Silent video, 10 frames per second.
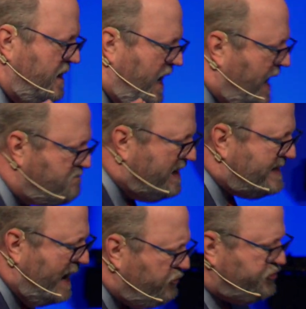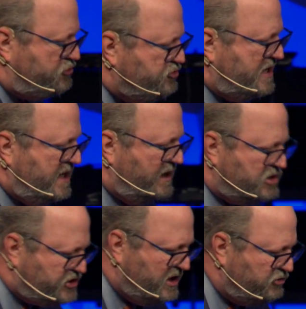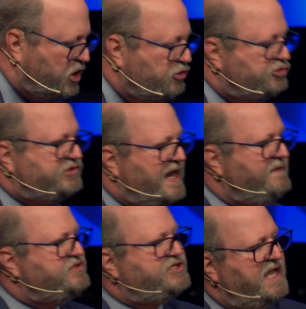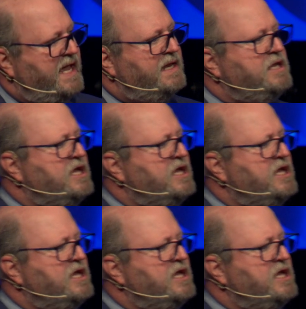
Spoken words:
but down through the years, there are those that have said